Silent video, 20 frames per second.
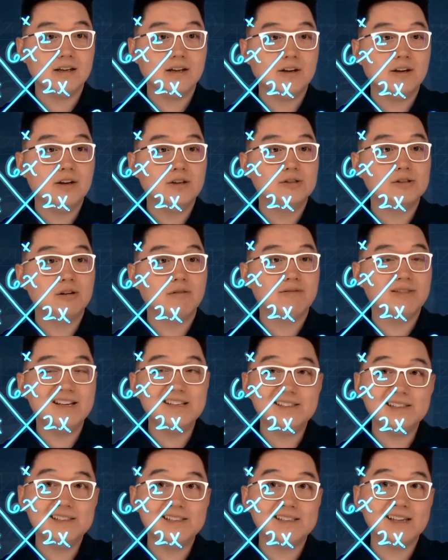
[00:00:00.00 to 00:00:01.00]
So if
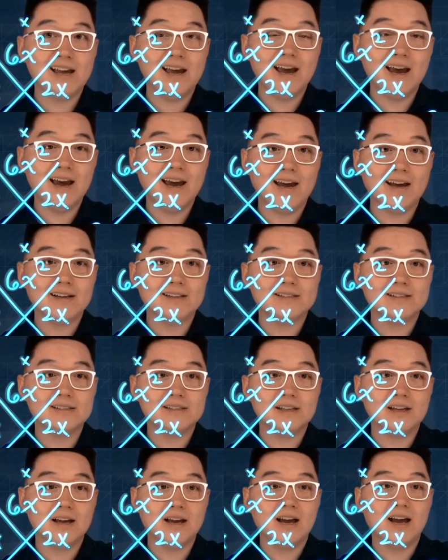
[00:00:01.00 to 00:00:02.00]
this is x
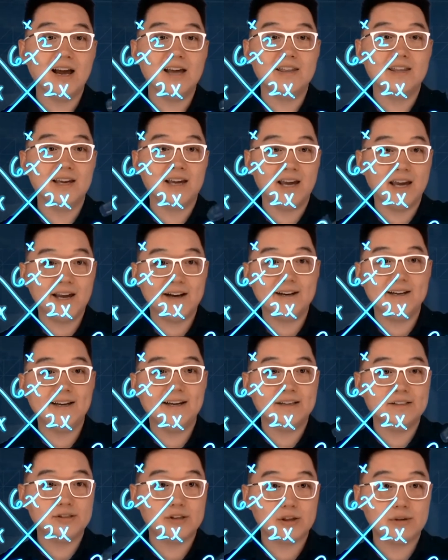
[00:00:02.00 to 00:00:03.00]
and the area
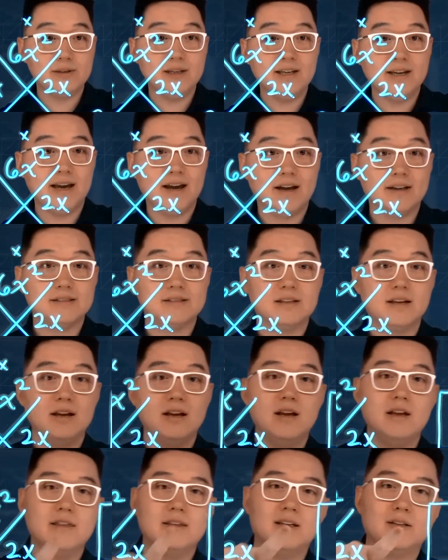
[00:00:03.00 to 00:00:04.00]
is 3x,
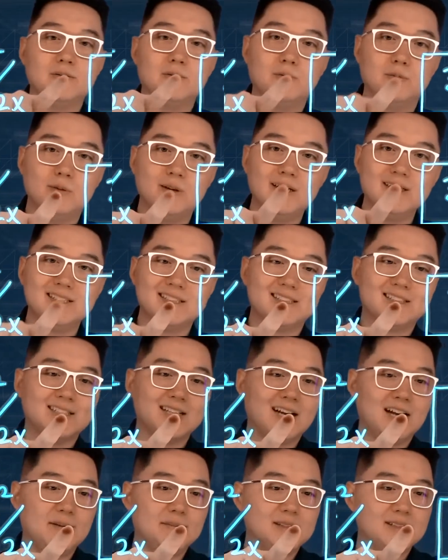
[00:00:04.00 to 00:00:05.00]
then what
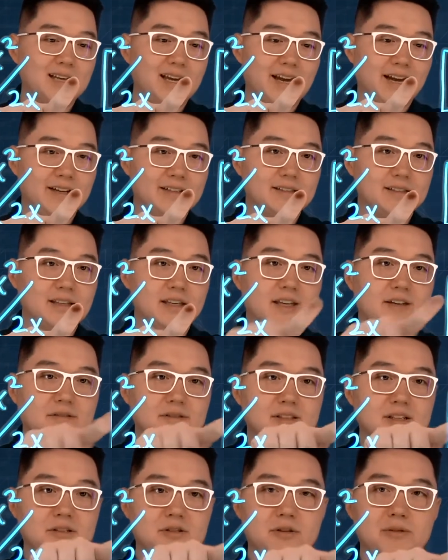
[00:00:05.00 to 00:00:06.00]
times x gives
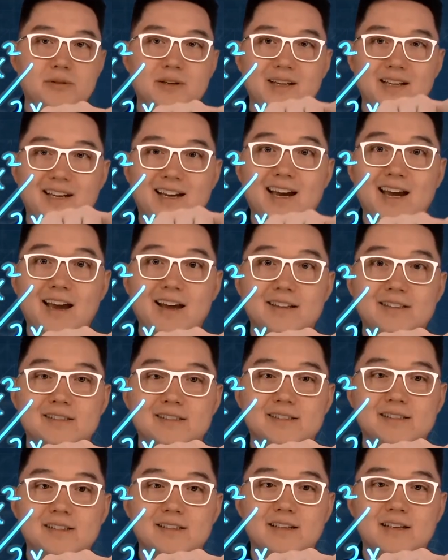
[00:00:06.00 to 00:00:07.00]
us
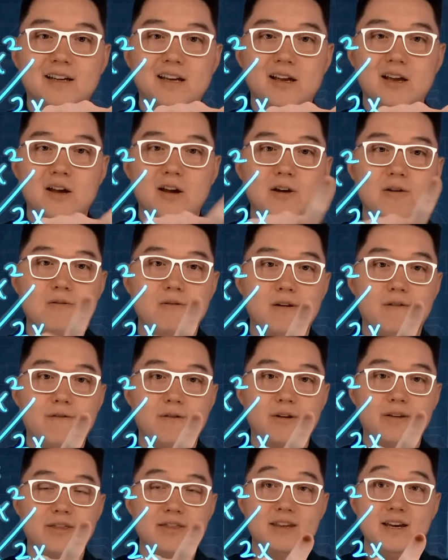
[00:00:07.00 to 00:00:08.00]
3x? Well,
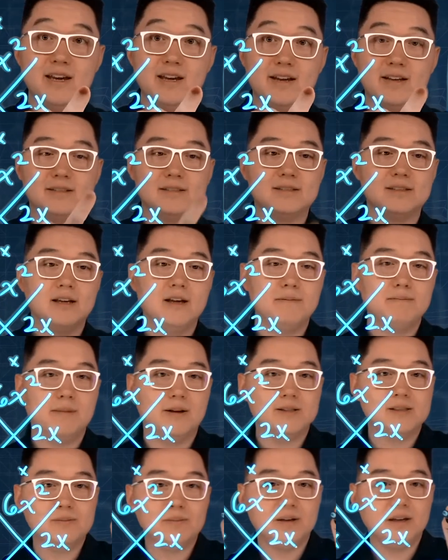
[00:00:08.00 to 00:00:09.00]
for this
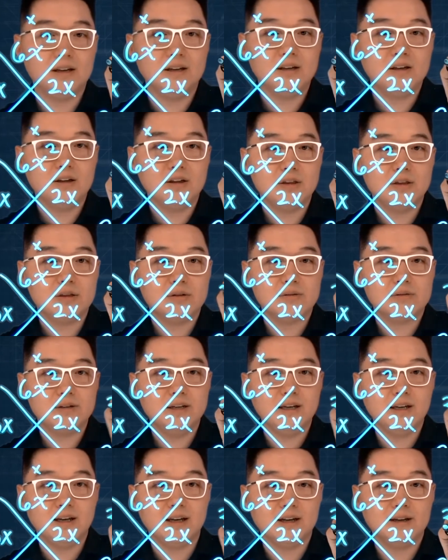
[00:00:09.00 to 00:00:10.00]
must be
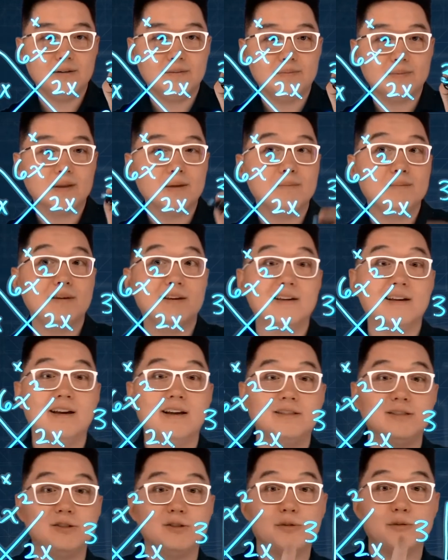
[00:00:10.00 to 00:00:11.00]
3,
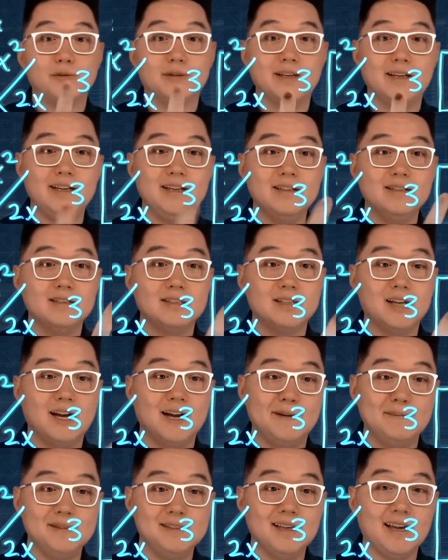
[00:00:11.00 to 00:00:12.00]
because 3
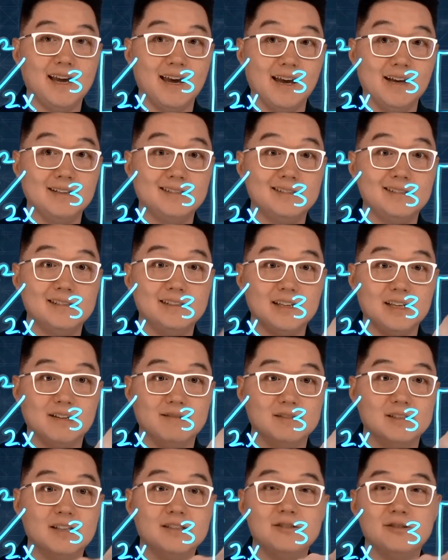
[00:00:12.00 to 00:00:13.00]
times x
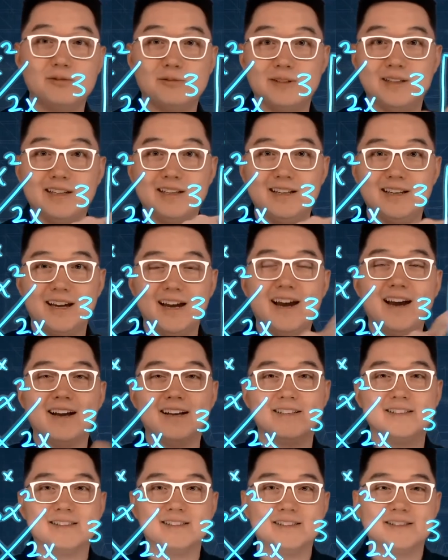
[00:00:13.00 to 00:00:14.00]
gives us
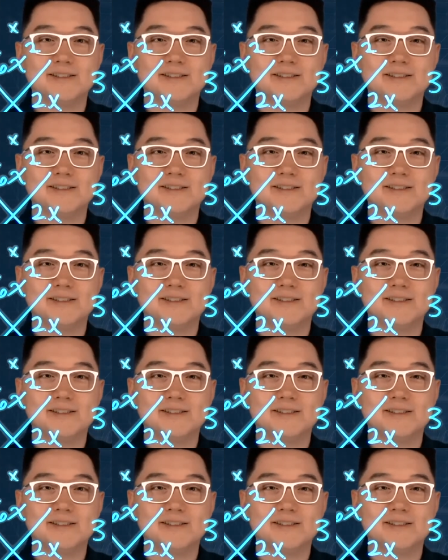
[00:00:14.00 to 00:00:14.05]
3x.